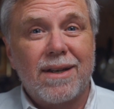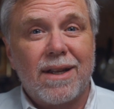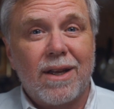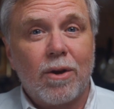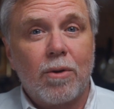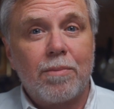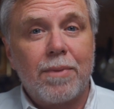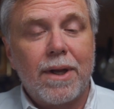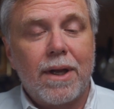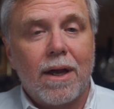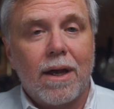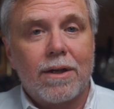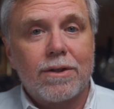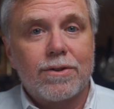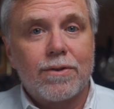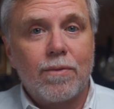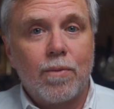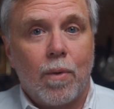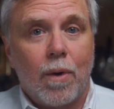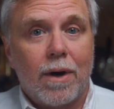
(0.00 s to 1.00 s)
deal because
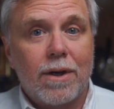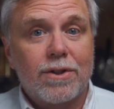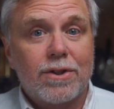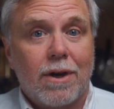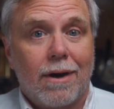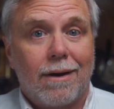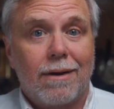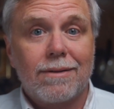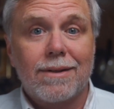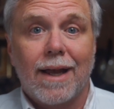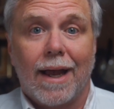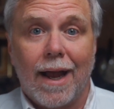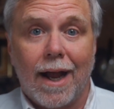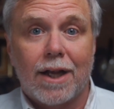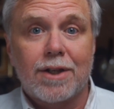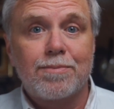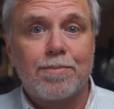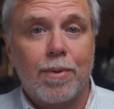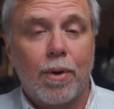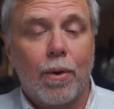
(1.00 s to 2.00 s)
of what it's called
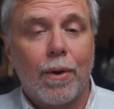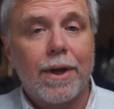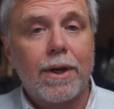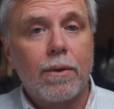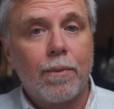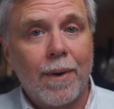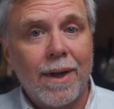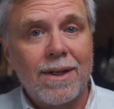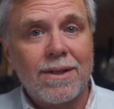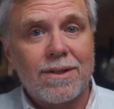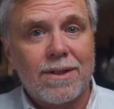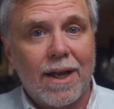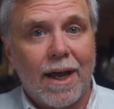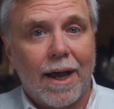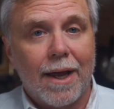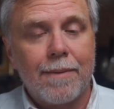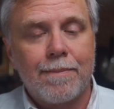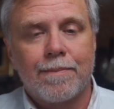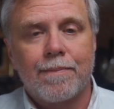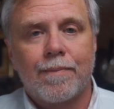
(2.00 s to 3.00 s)
Exploit
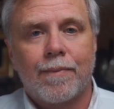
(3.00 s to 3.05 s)
Wednesday.